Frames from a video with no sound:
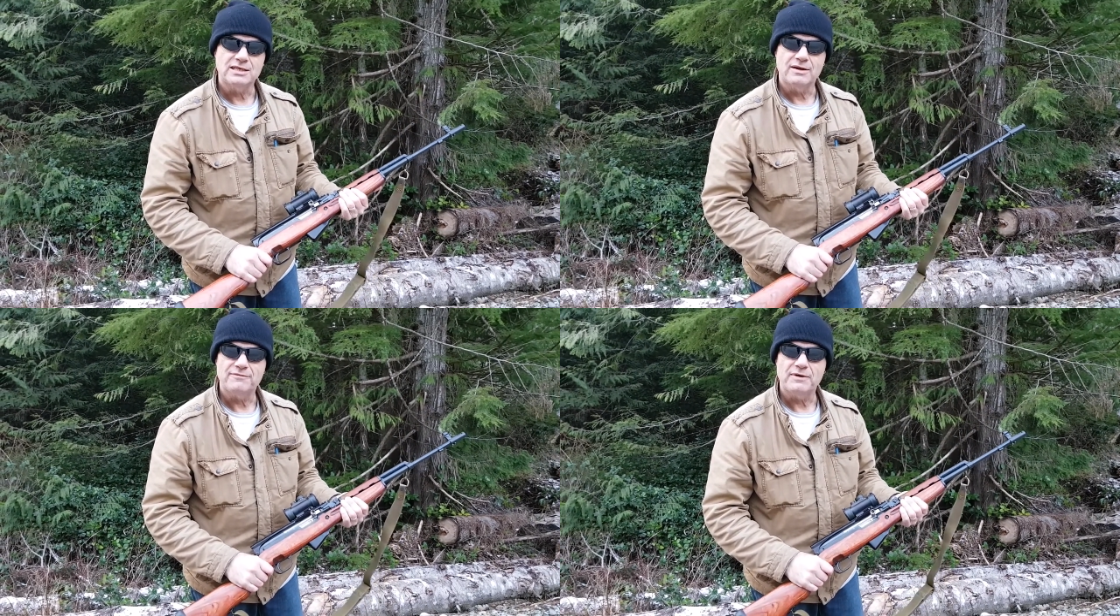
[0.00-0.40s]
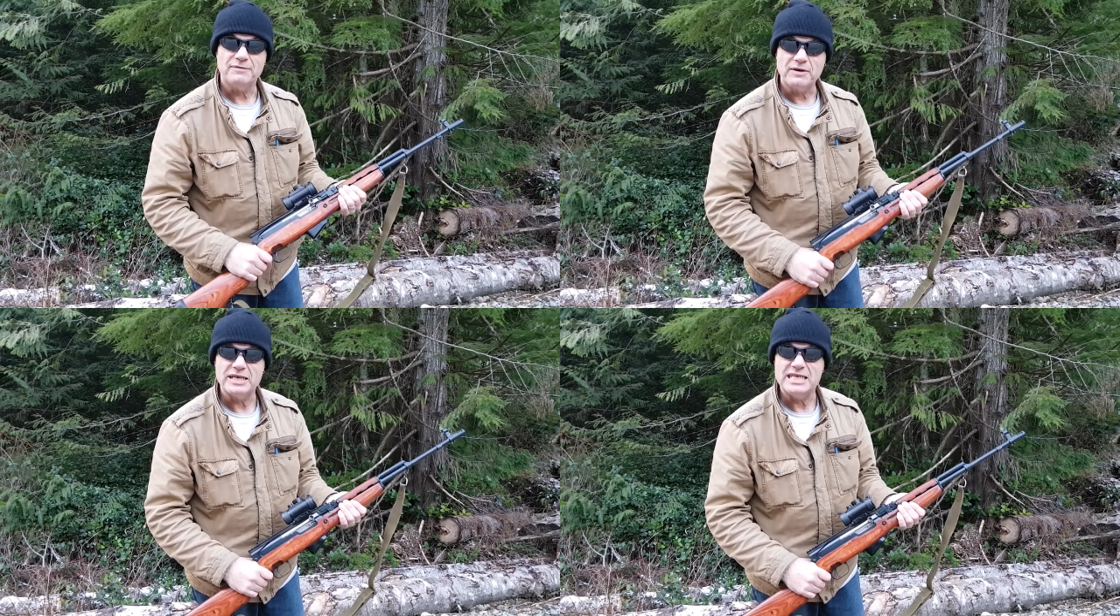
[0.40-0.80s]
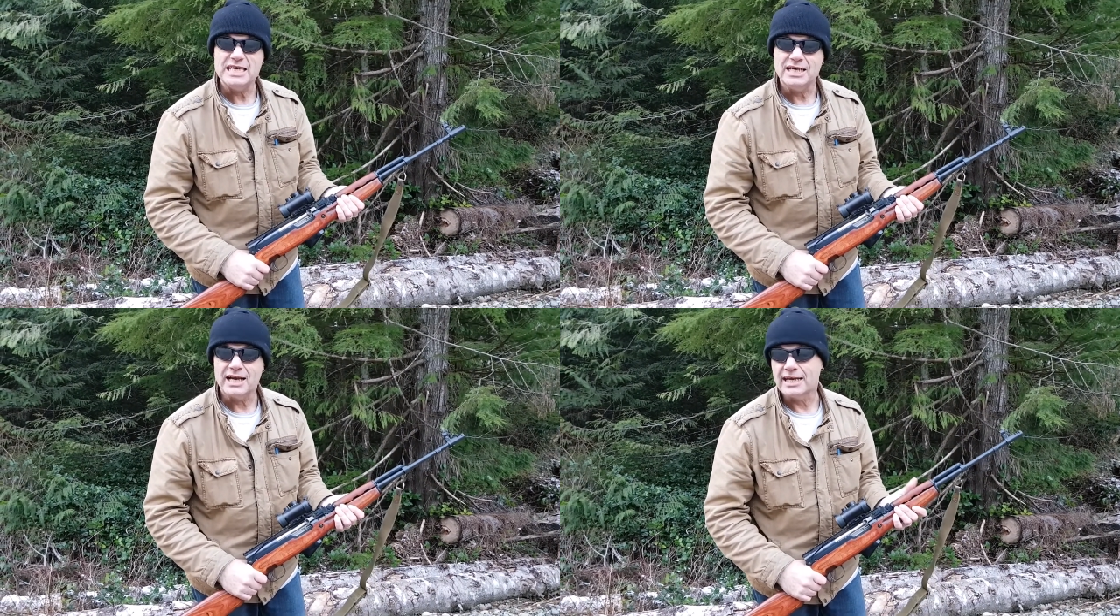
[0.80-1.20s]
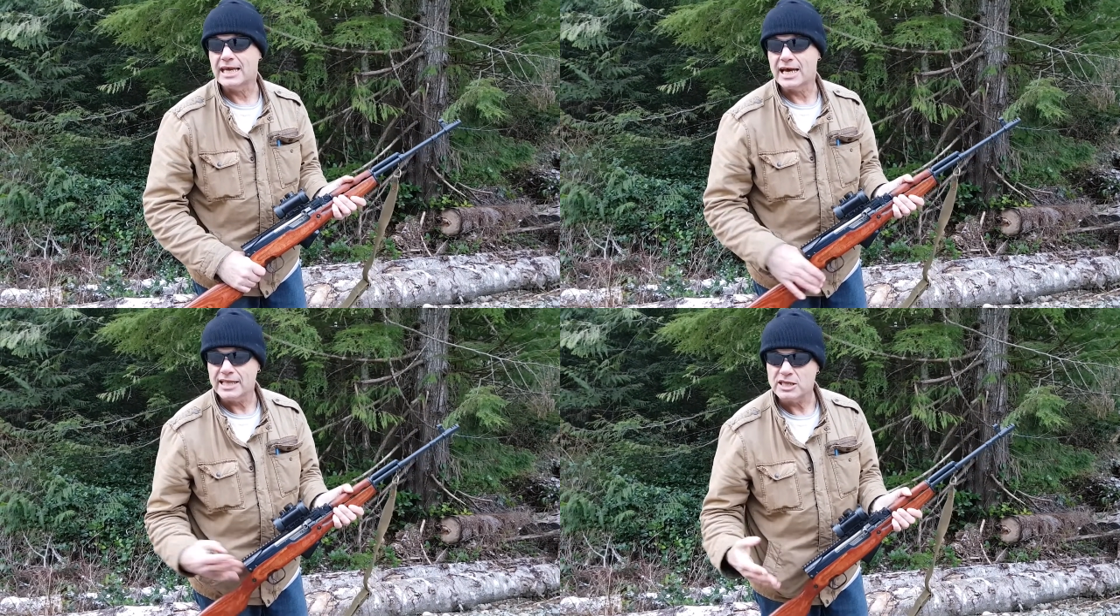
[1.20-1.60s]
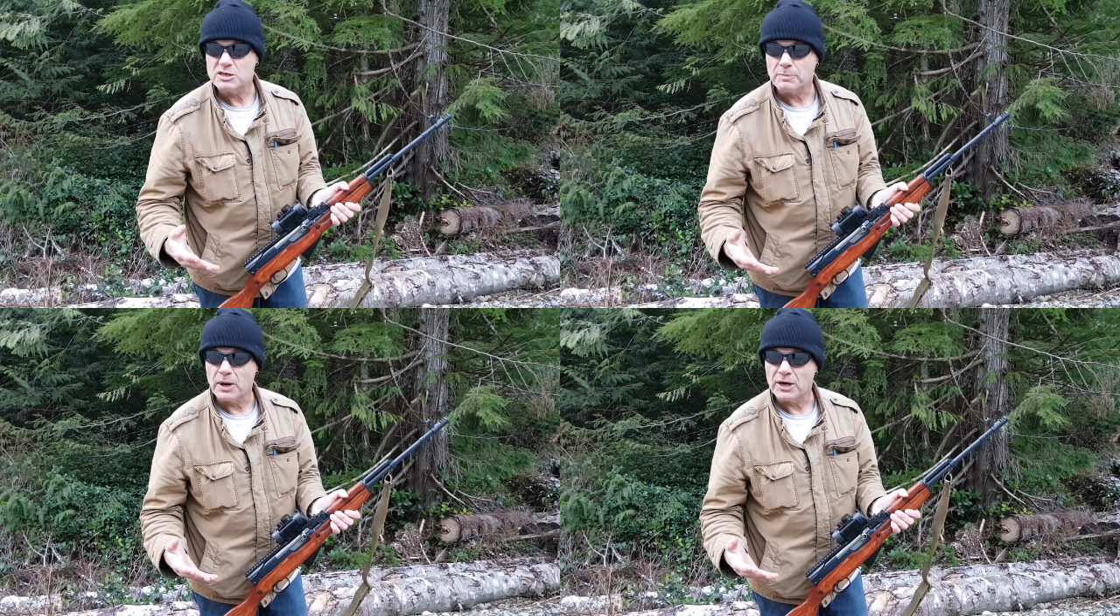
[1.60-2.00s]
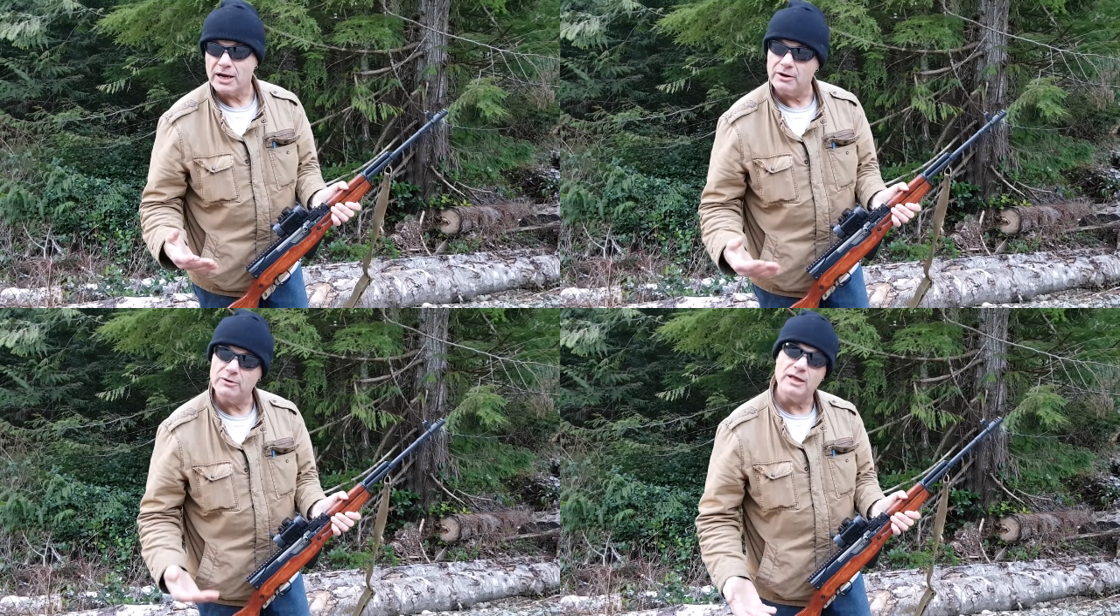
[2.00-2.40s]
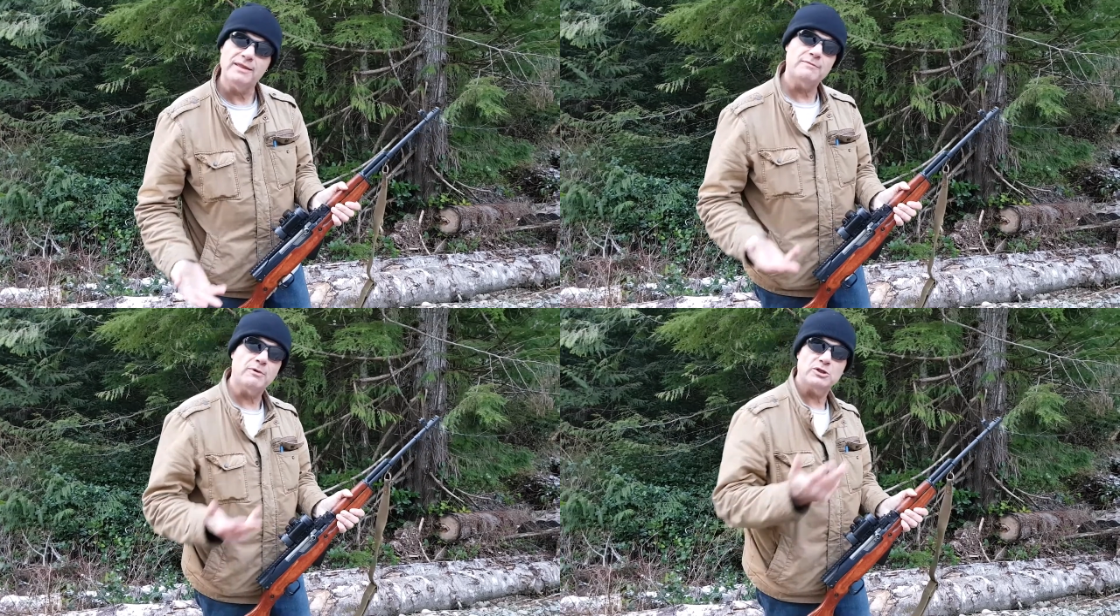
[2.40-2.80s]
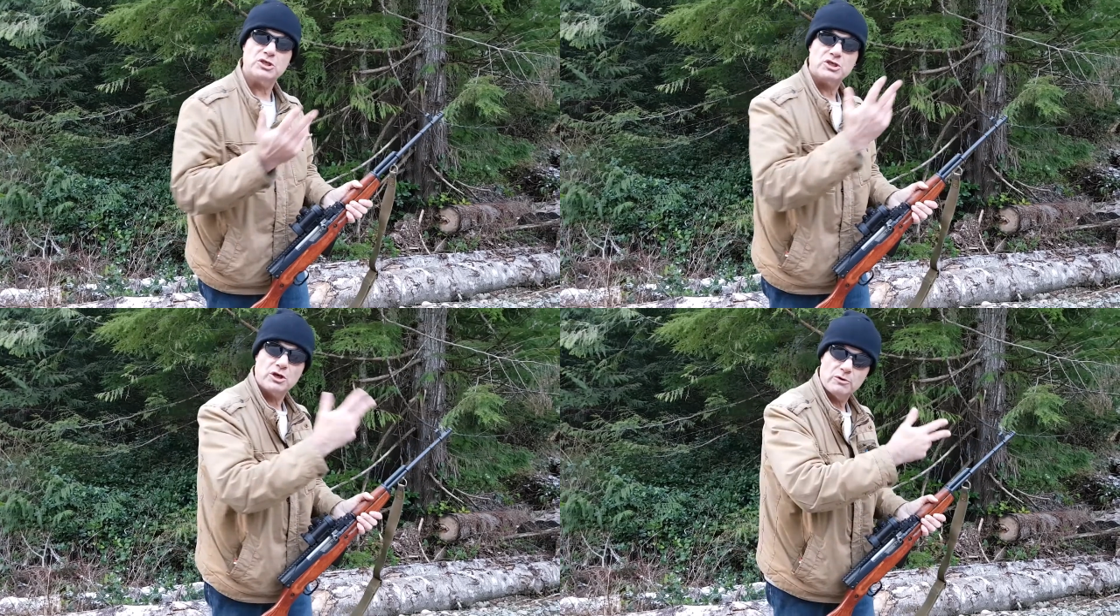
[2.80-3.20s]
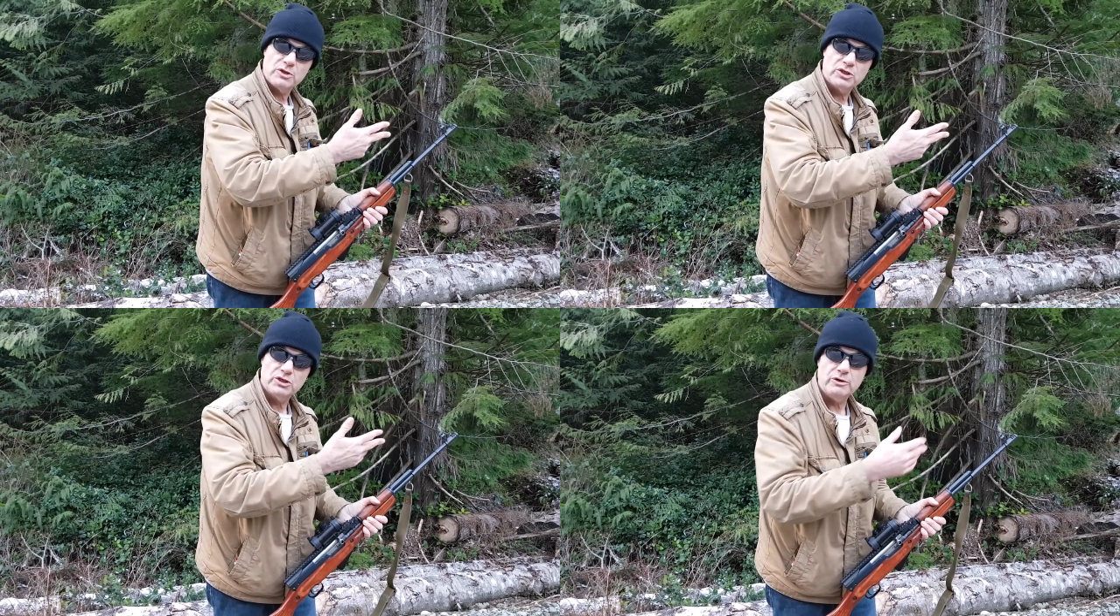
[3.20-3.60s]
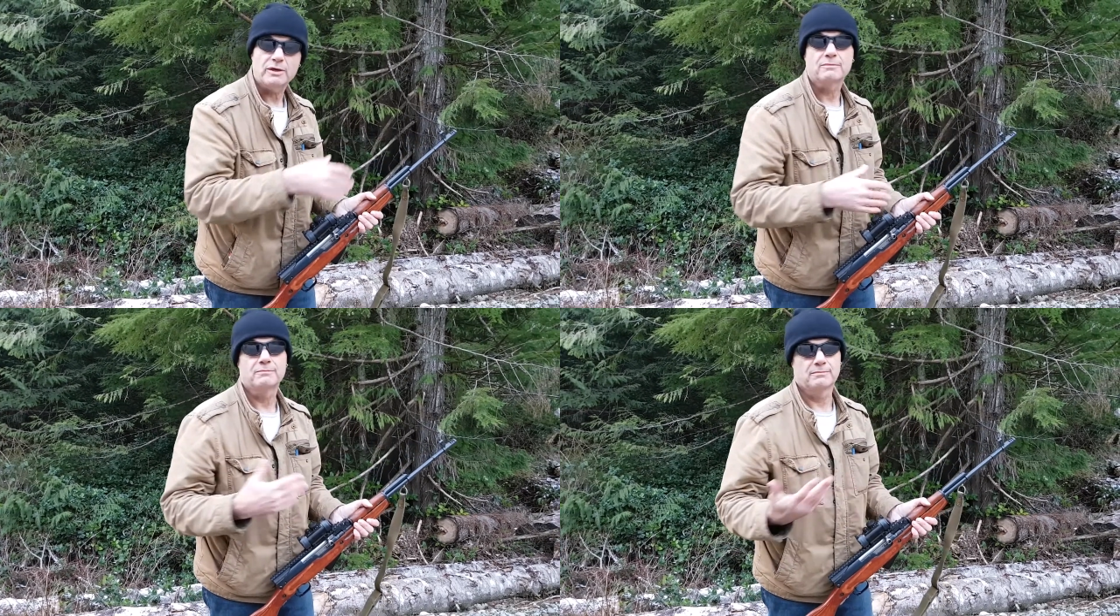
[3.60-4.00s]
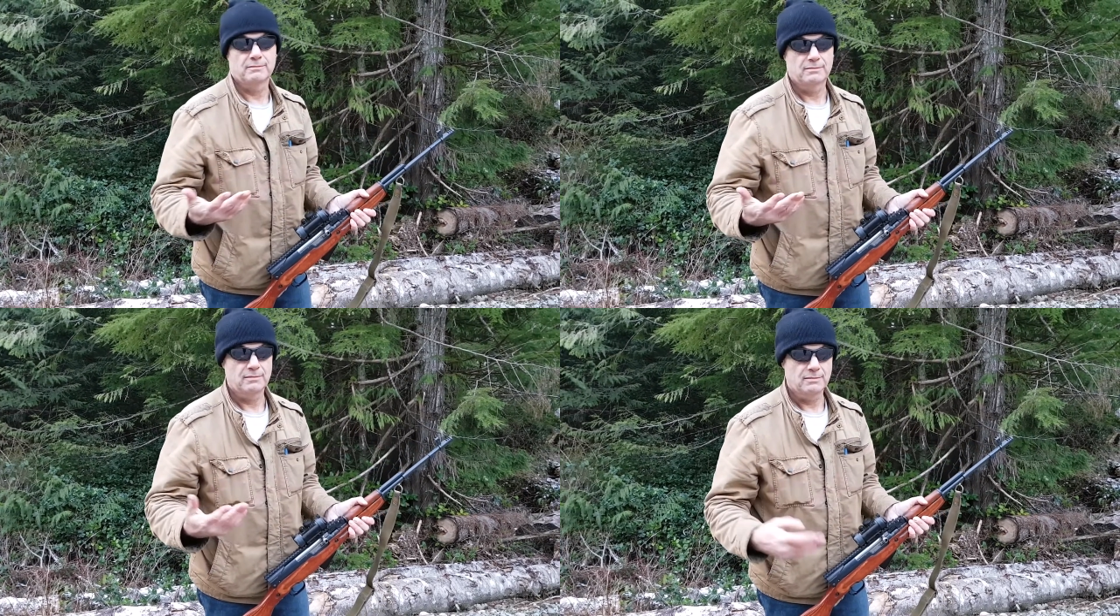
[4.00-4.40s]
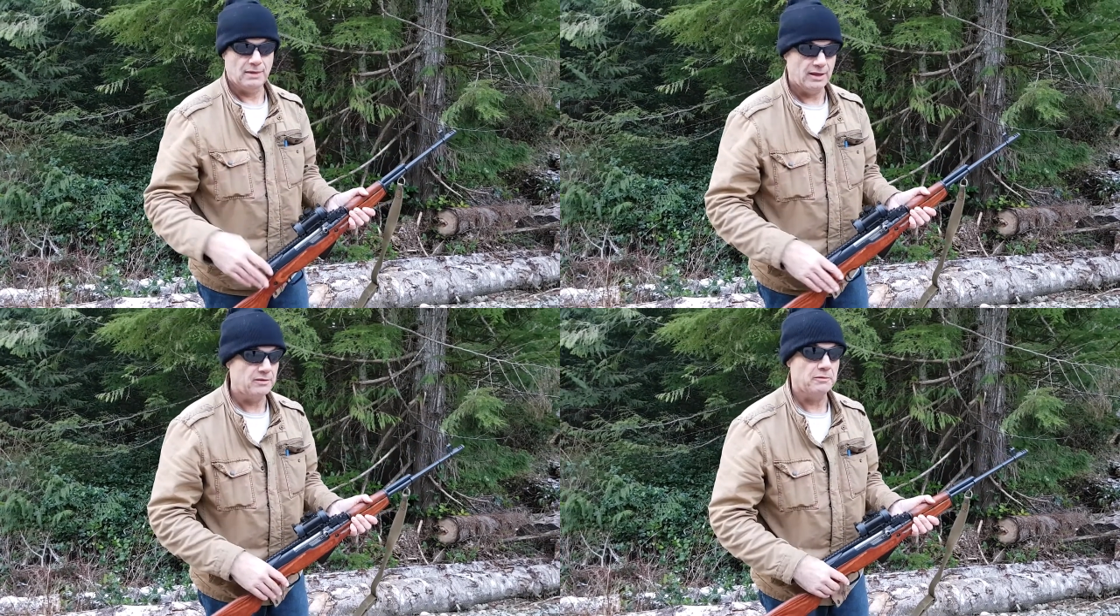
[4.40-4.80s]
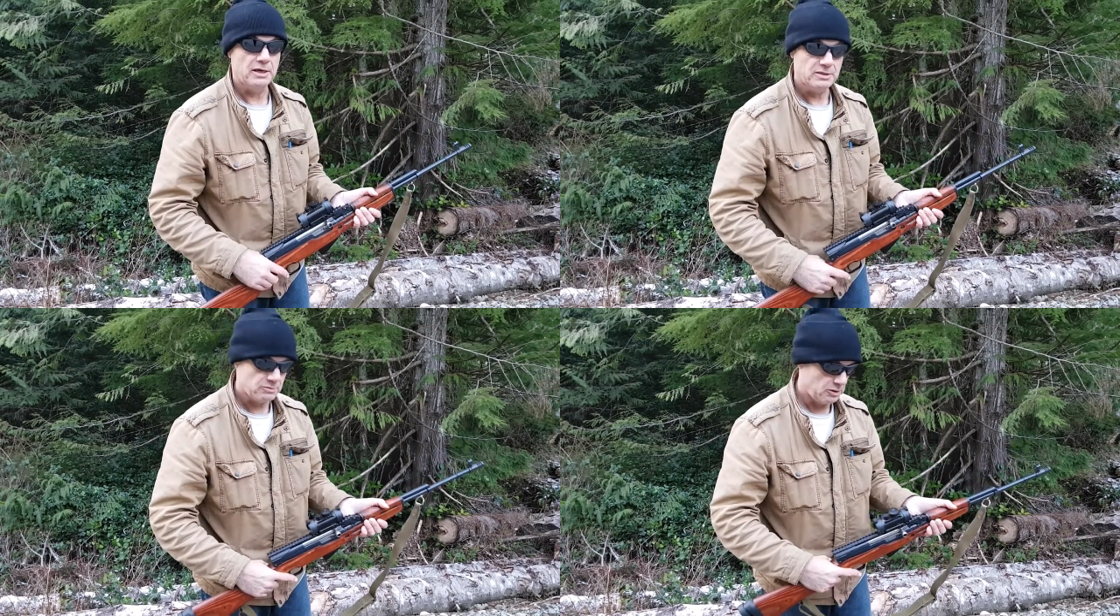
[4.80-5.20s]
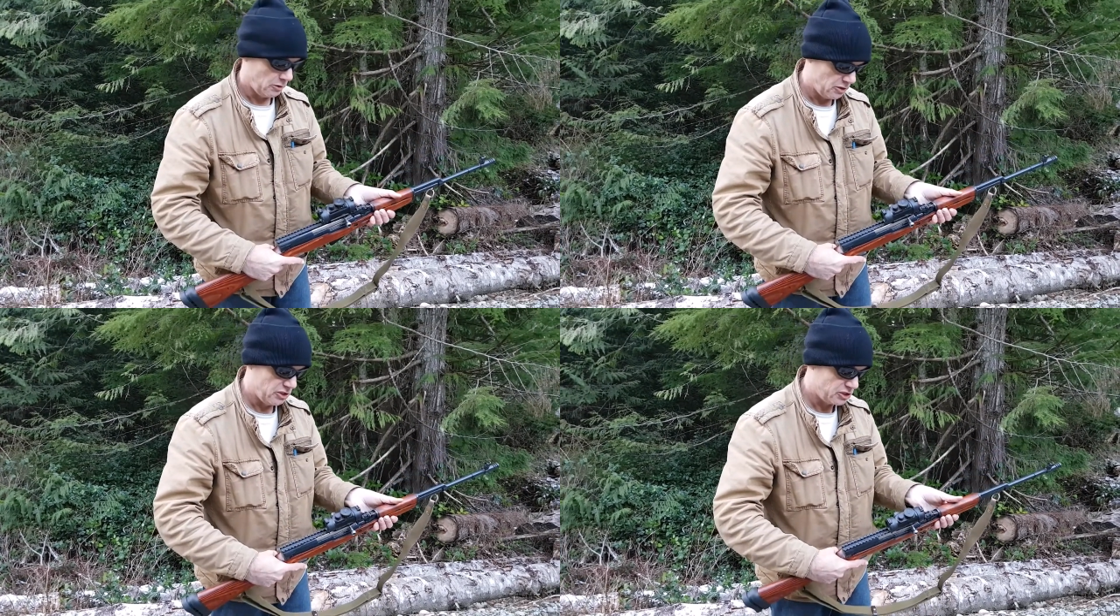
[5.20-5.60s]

if I did, I can cut this part out and then we'll just go to the shooting. Otherwise, we'll go to the